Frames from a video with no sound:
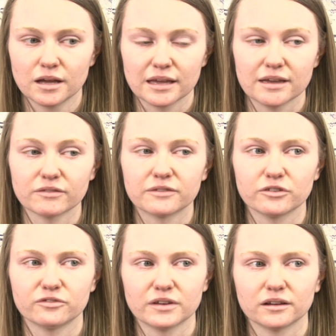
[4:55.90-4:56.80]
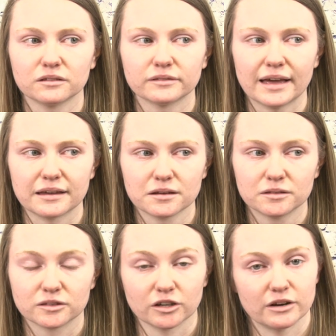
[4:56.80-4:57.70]
even if you feel like
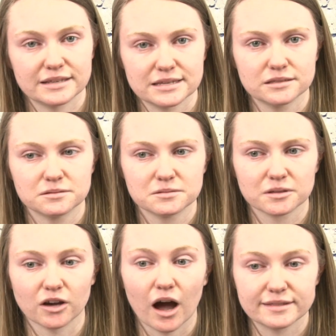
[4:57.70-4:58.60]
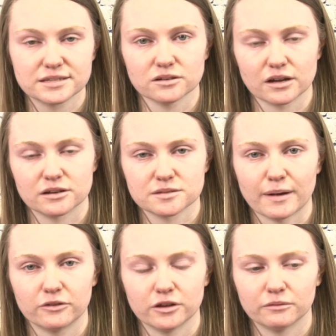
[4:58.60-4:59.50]
there isn't, God still cares
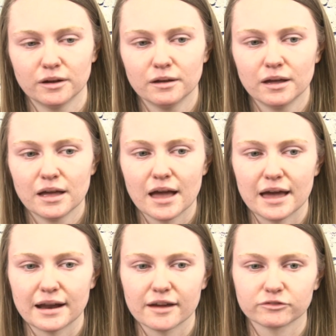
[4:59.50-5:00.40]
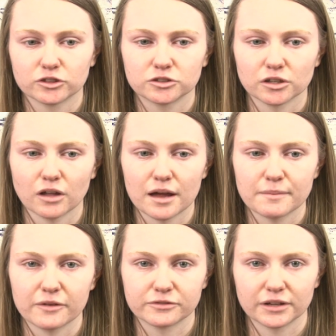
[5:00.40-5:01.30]
about you. And I've learned a lot
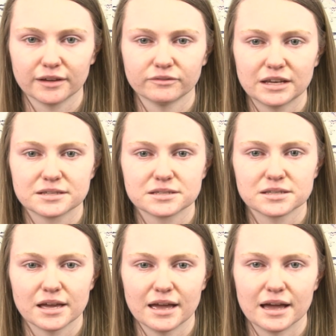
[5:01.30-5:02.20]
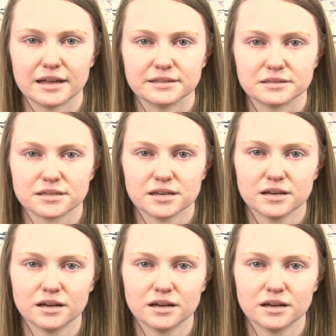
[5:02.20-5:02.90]
about forgiveness, and